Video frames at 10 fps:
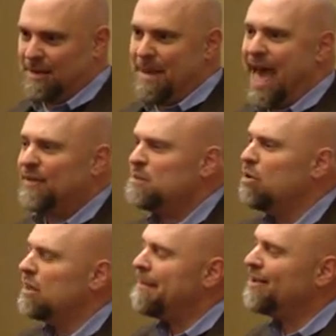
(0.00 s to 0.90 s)
Math is
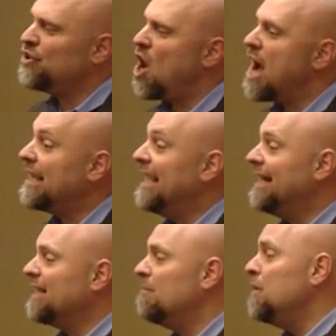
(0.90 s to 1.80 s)
more about talking
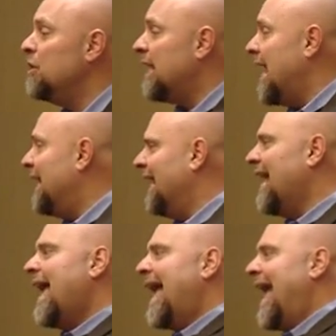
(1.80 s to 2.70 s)
and communicating
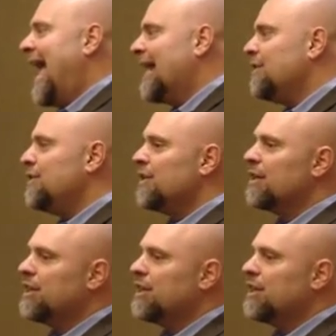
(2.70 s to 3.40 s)
and